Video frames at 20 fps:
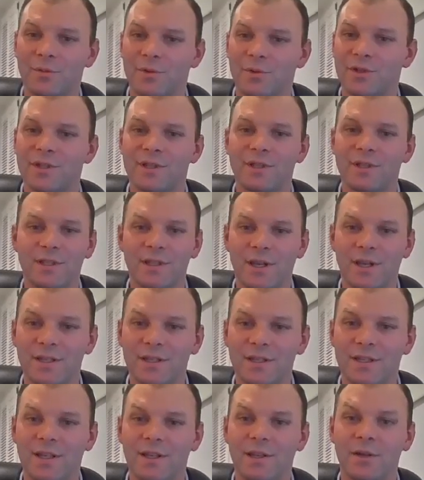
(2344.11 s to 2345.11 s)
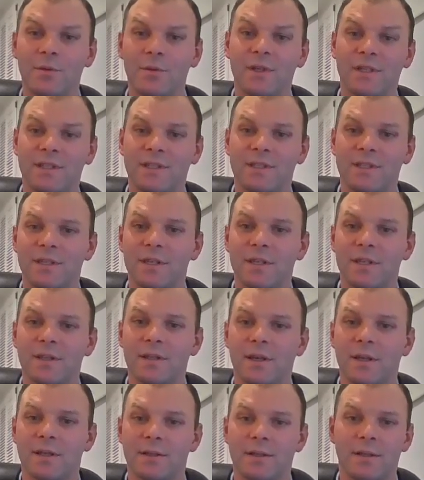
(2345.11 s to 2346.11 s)
So we're just continuing to
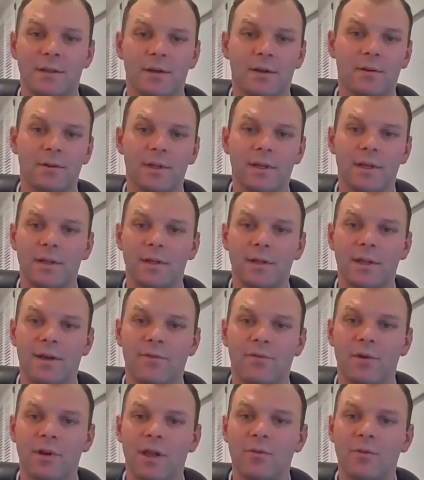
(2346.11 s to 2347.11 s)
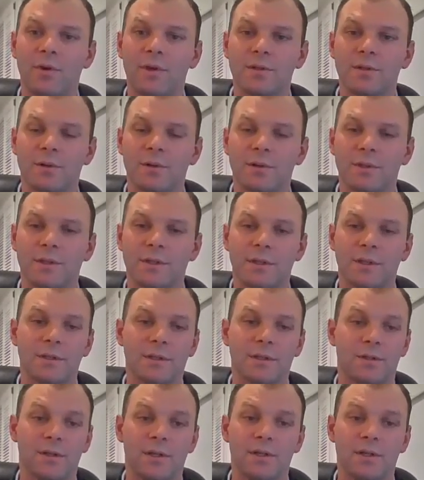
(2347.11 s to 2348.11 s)
see that, the everyday
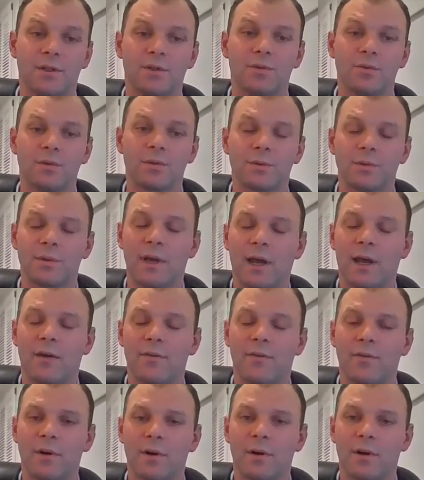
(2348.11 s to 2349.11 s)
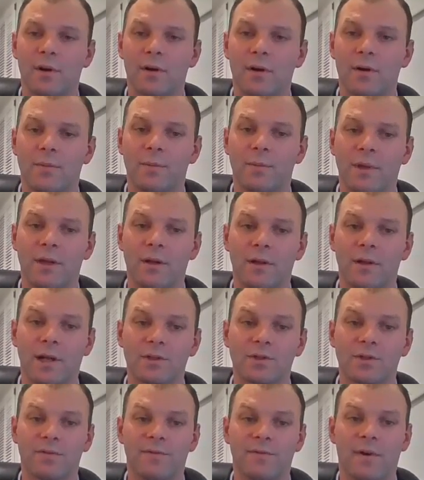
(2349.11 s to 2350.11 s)
resources and tools we have are being
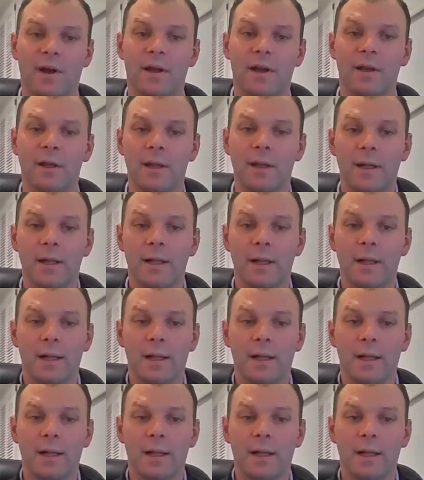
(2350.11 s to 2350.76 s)
electrified.